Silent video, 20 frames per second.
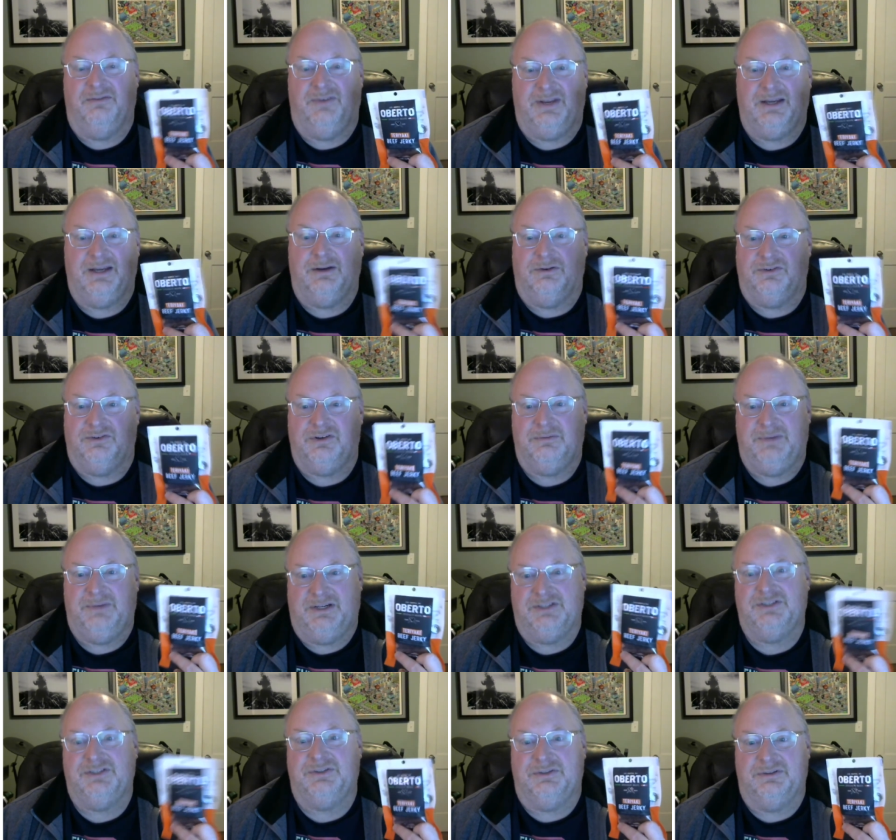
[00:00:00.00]
videos to
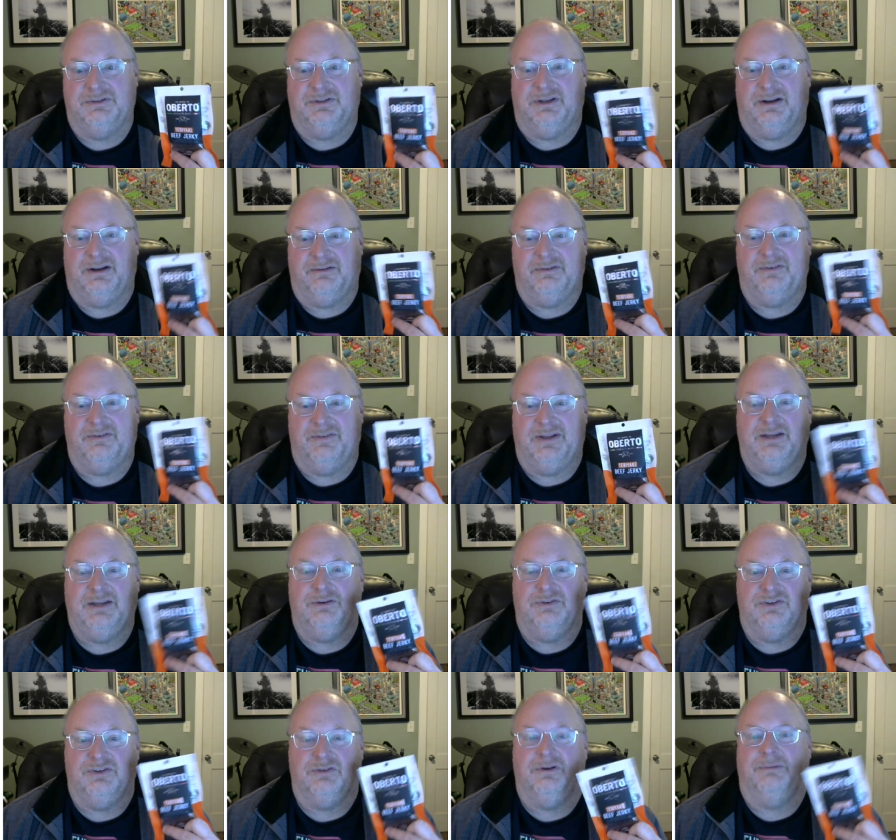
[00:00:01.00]
make sure that every
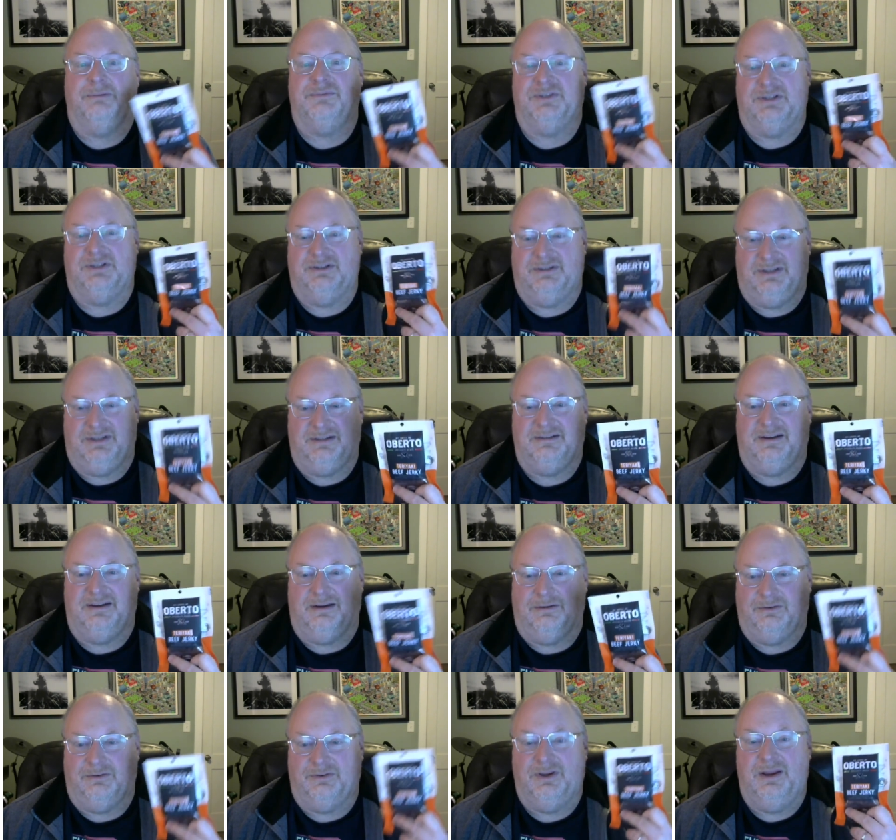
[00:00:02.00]
video description
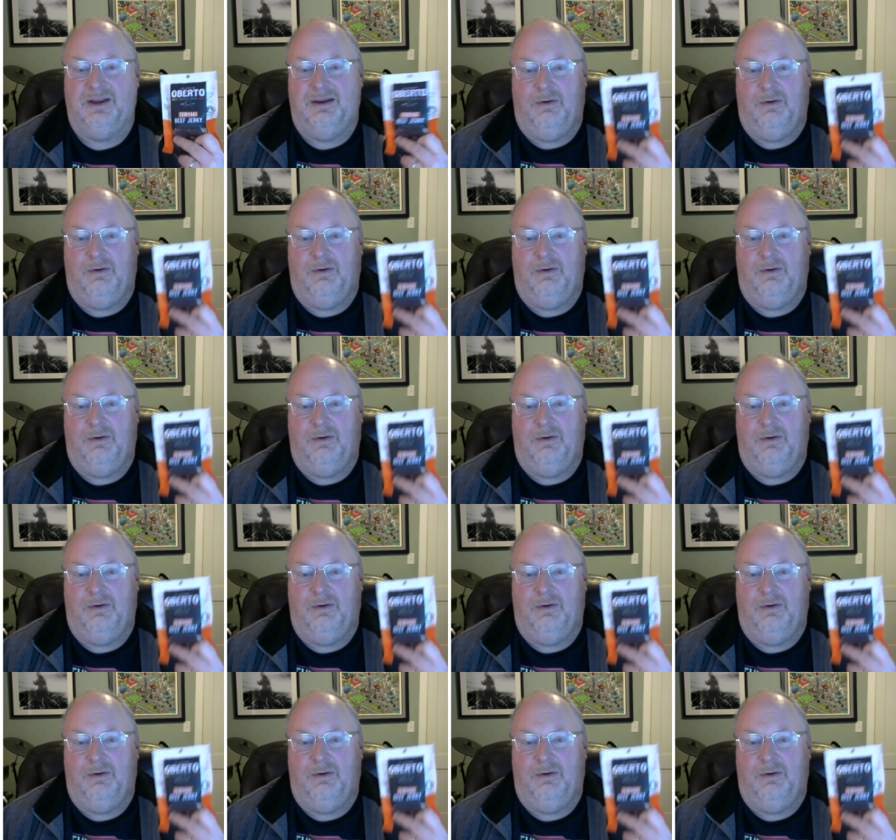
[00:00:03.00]
details